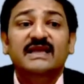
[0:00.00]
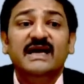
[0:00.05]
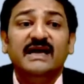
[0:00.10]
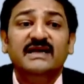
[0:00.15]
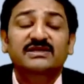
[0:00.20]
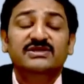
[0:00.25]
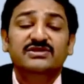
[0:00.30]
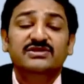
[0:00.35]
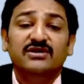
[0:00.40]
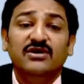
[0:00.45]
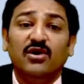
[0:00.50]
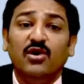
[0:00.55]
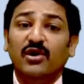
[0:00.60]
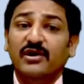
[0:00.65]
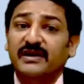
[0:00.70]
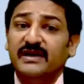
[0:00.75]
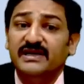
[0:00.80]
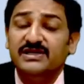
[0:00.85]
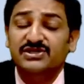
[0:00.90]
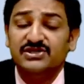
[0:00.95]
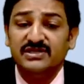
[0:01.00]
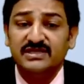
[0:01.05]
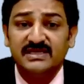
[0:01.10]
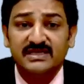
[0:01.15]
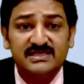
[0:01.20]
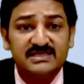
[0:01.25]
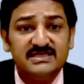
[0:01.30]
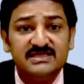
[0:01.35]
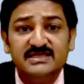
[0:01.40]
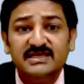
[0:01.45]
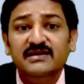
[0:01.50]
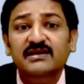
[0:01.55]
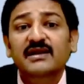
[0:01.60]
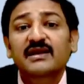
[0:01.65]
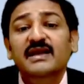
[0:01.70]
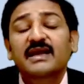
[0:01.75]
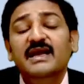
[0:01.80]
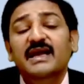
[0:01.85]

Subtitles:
that organization consider.